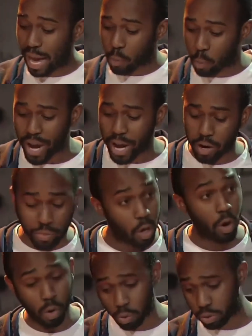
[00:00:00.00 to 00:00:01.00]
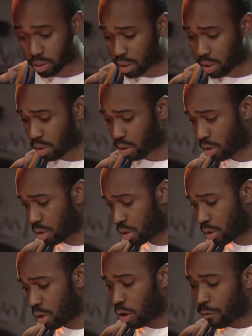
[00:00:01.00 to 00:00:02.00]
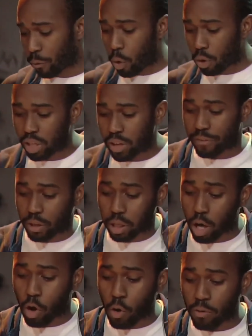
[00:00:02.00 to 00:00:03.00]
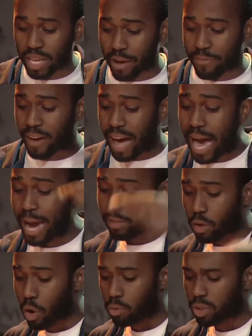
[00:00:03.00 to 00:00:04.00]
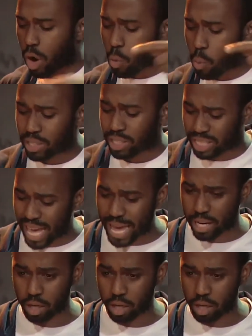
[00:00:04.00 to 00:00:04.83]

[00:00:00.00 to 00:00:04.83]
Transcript: I wear those. Four-leaf cloves, I find those. Oh, what's that?